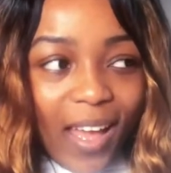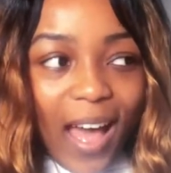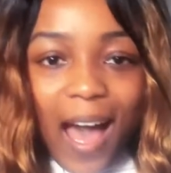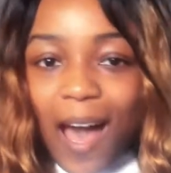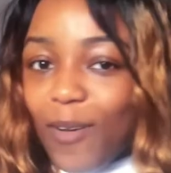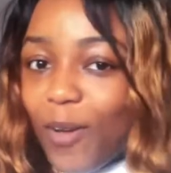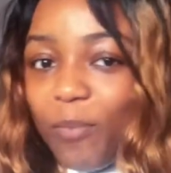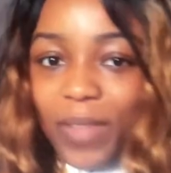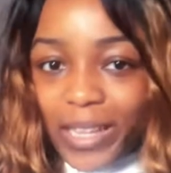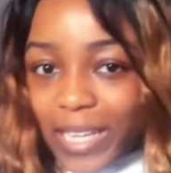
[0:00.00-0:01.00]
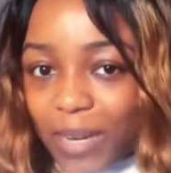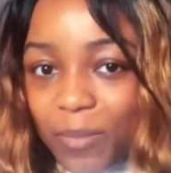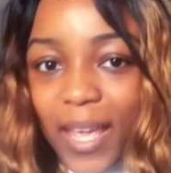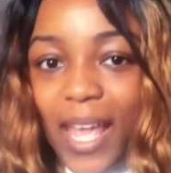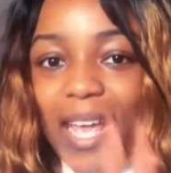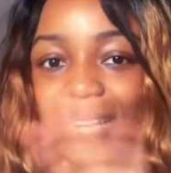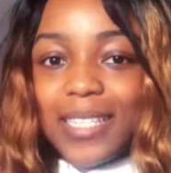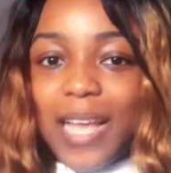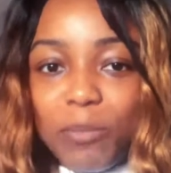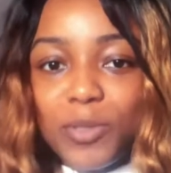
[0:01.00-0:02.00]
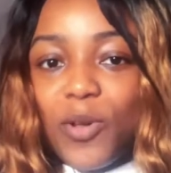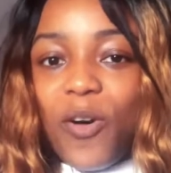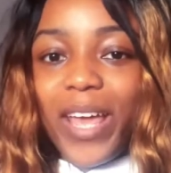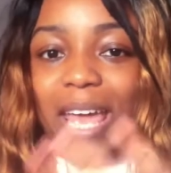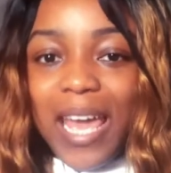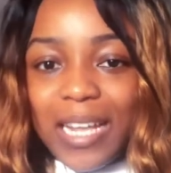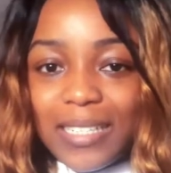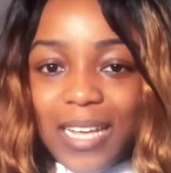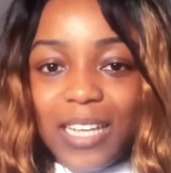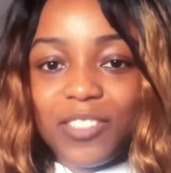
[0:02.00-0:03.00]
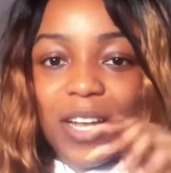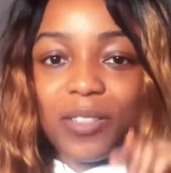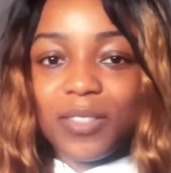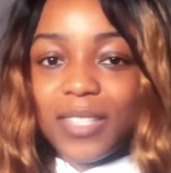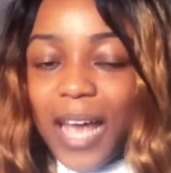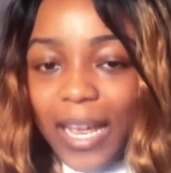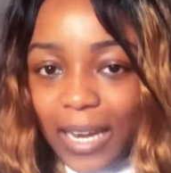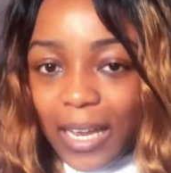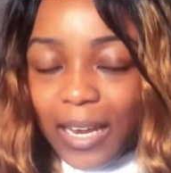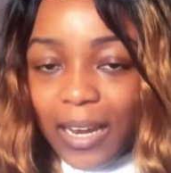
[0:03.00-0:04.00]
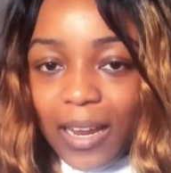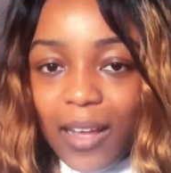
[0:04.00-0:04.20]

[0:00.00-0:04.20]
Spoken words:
How come they're telling me a Samsung 8 has tried to sign in?